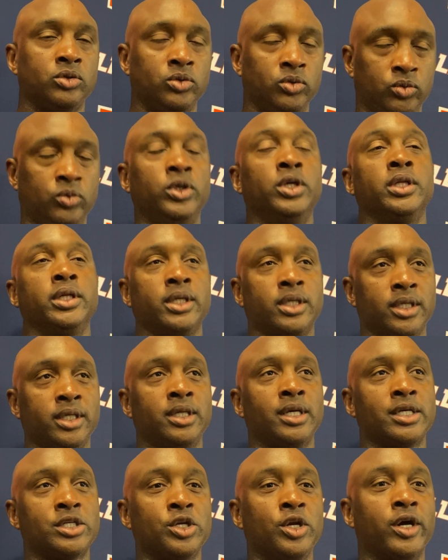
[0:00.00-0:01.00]
really good,
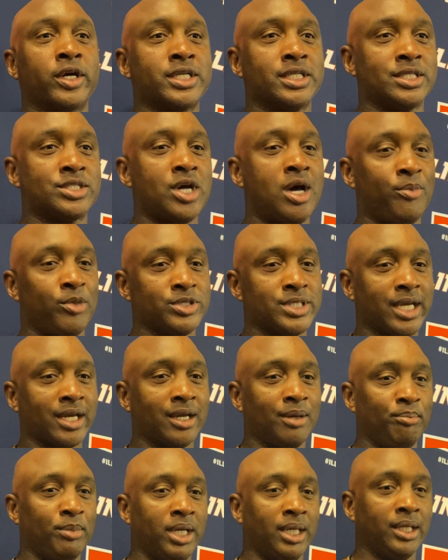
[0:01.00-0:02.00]
you know, because it's almost like
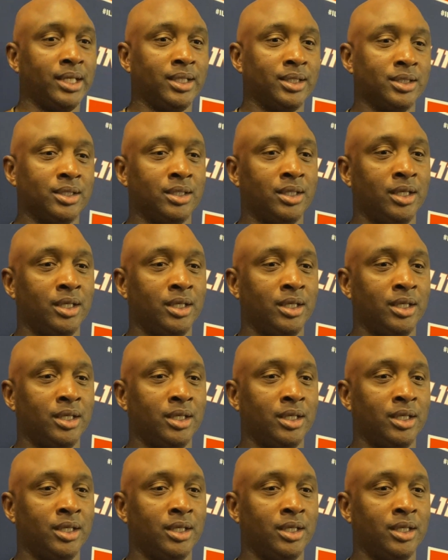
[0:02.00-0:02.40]
a mini